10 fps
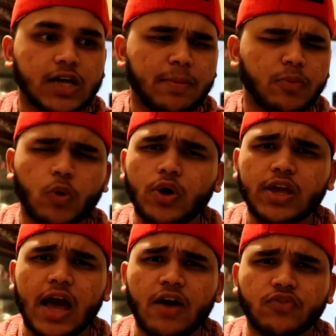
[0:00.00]
I'm
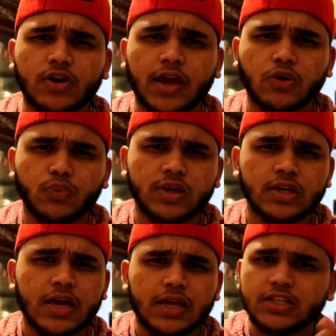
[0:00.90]
going after like a
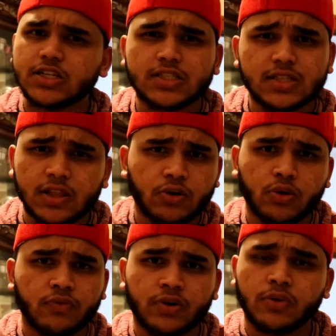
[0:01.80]
week, just a
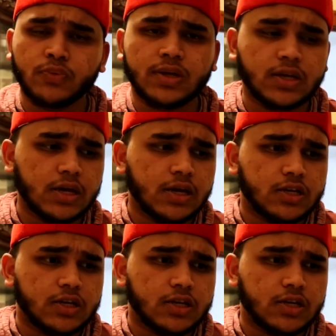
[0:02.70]
little over a week.